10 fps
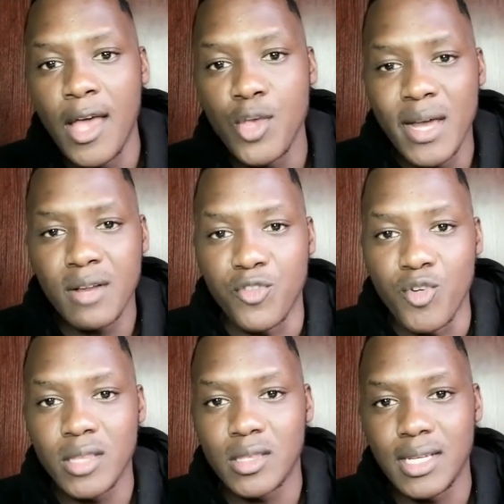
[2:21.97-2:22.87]
you might
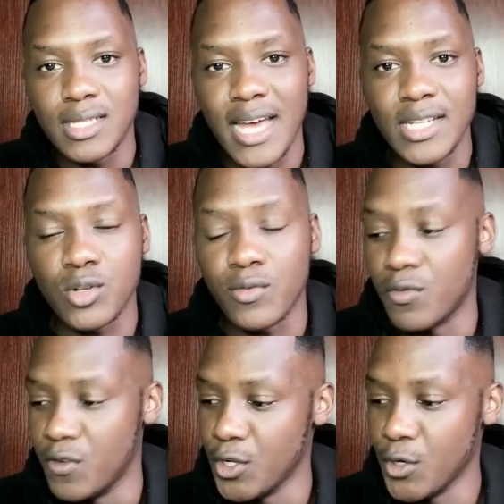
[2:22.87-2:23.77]
have read the title of
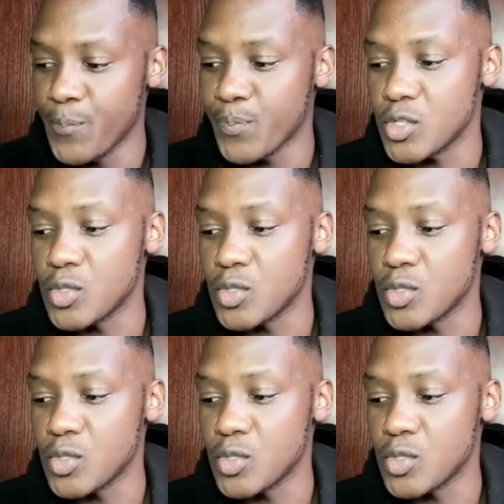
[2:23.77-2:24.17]
the video.